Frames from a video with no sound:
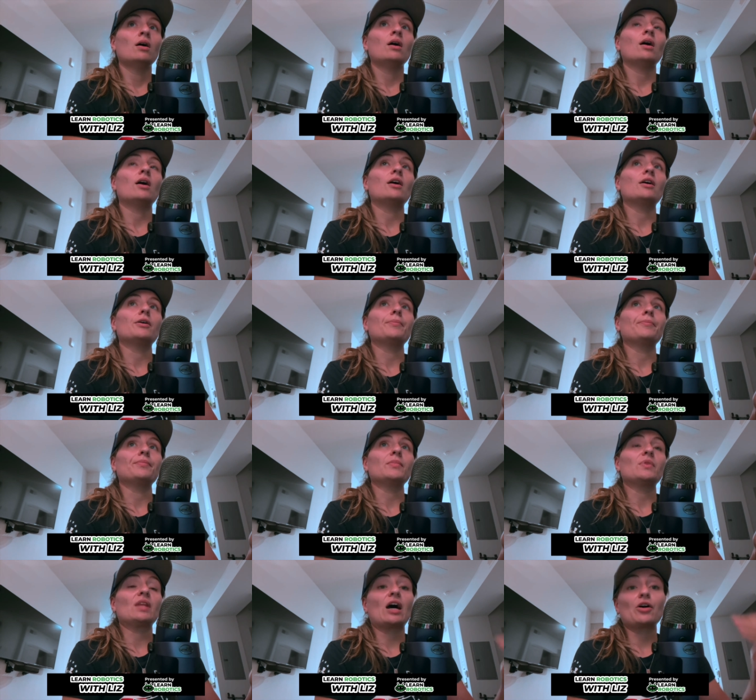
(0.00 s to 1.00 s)

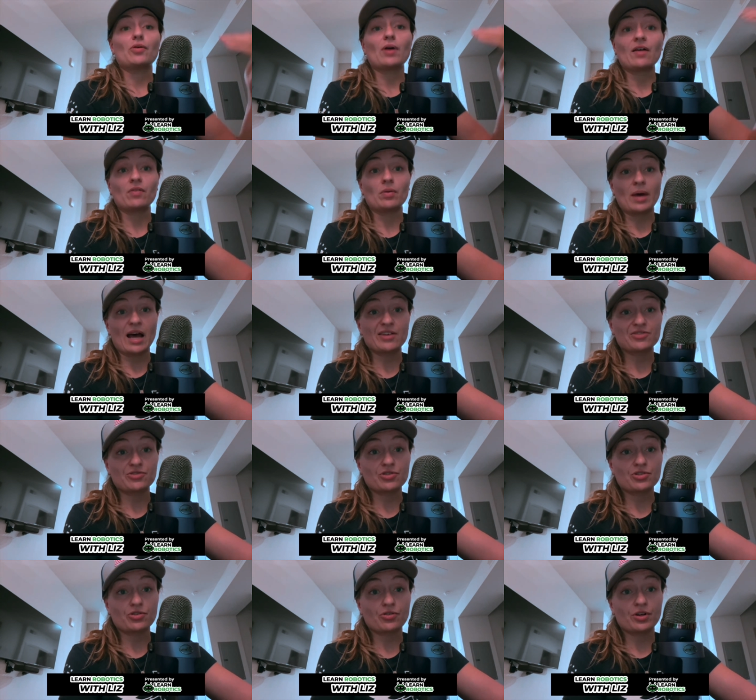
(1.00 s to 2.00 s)
Um, now you have a
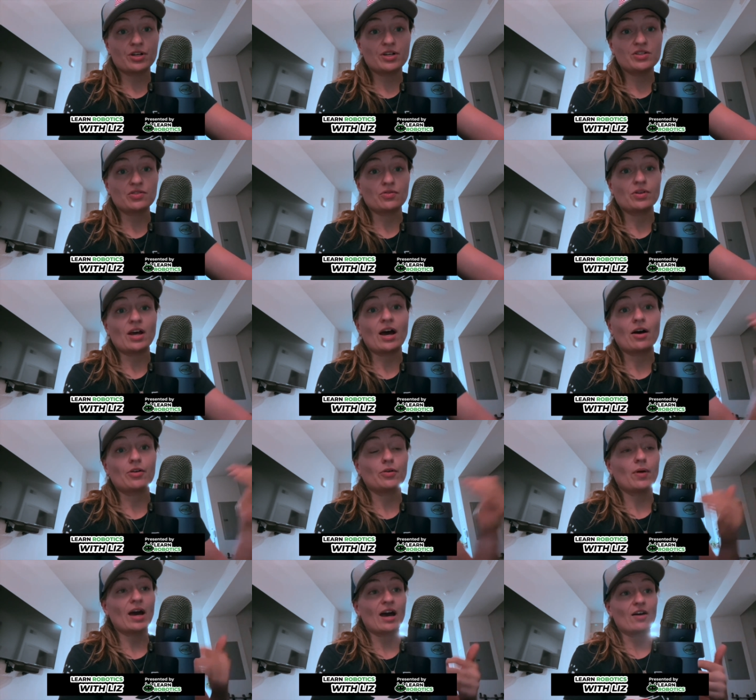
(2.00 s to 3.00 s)
master's degree, so now
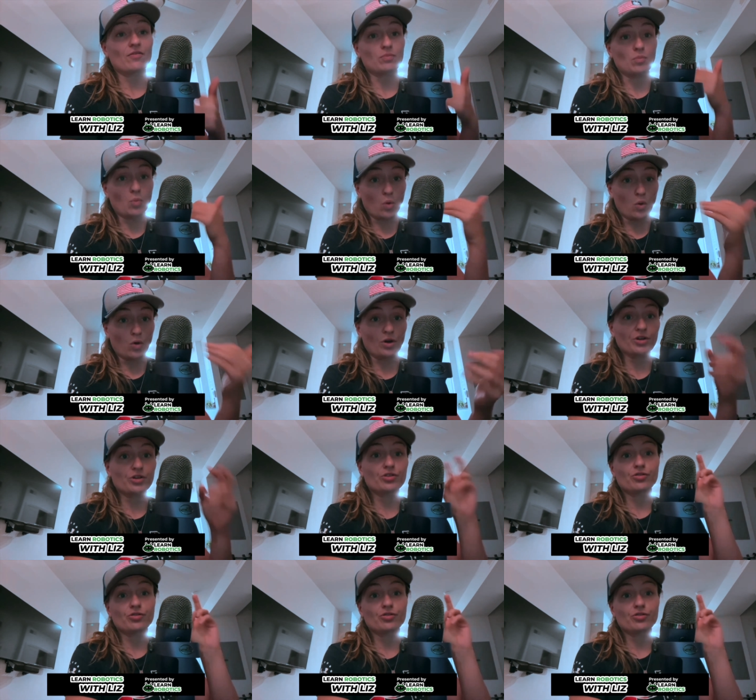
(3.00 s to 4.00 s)
you have more
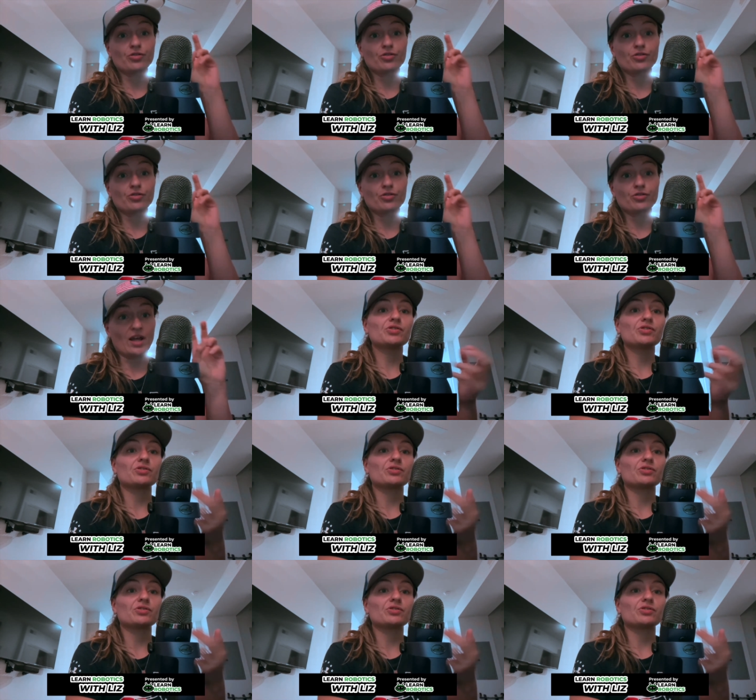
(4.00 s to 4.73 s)
credentials.